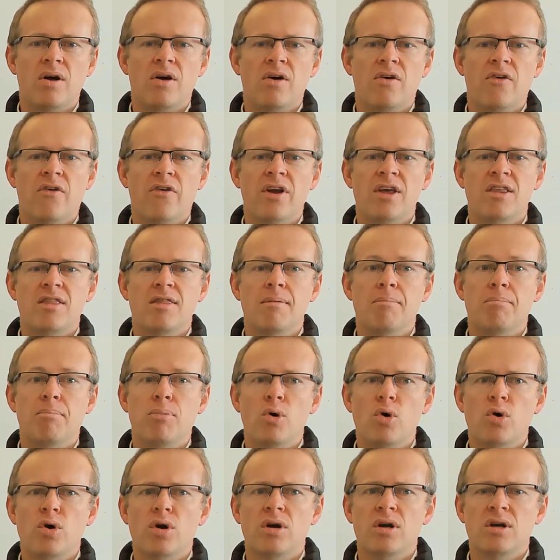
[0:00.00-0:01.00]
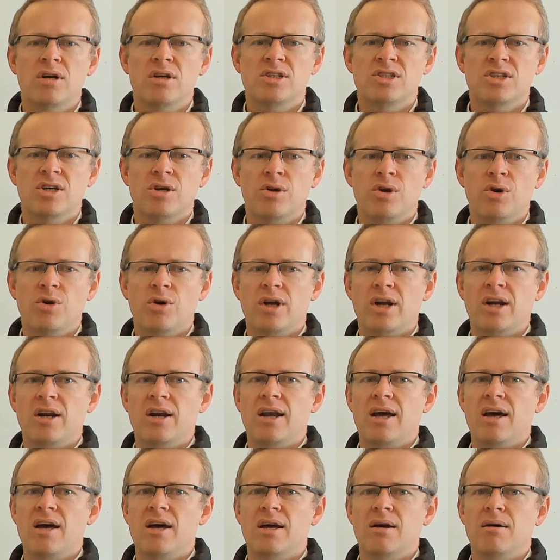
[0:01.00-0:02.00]
read the book. So you
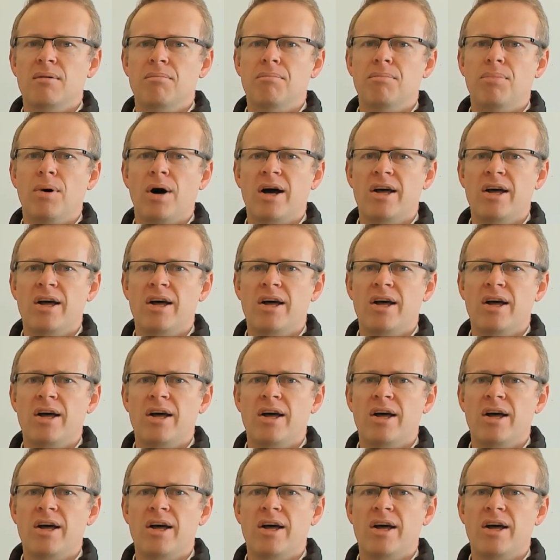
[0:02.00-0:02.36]
can